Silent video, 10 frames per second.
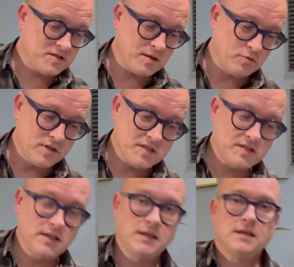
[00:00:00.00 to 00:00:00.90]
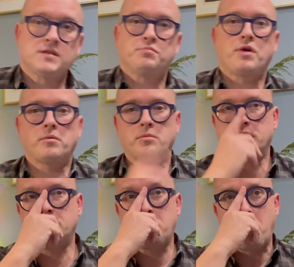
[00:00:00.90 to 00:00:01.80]
Summer in the City is
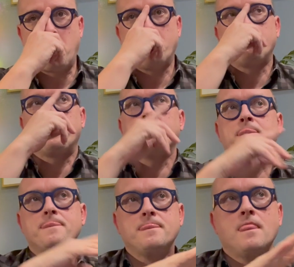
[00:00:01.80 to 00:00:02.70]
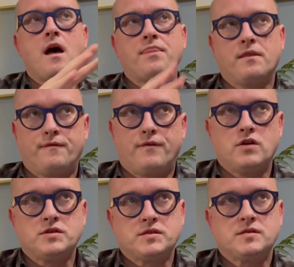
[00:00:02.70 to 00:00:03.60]
probably not the
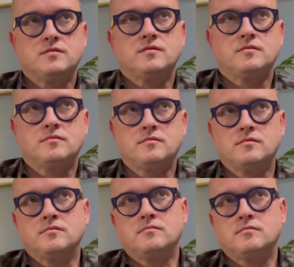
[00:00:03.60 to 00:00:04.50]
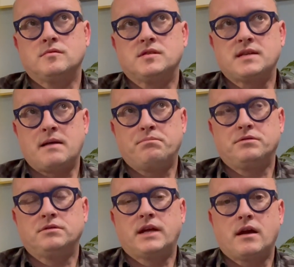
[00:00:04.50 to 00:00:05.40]
first
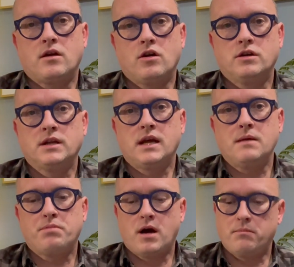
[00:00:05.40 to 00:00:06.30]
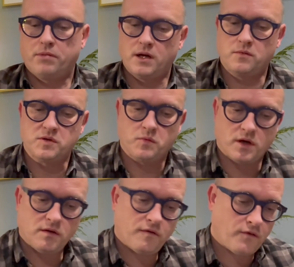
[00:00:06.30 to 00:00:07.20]
sample that I heard in hip-hop, but it was one
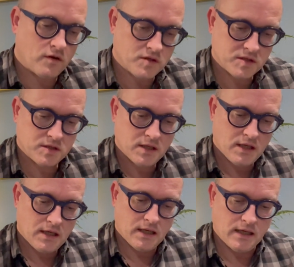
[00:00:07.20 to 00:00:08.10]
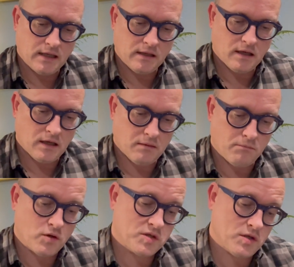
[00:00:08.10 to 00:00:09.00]
of the first, and
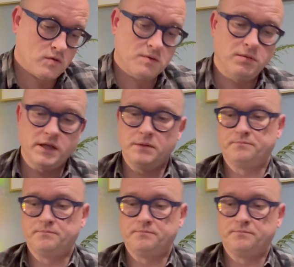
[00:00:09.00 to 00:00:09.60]
most notably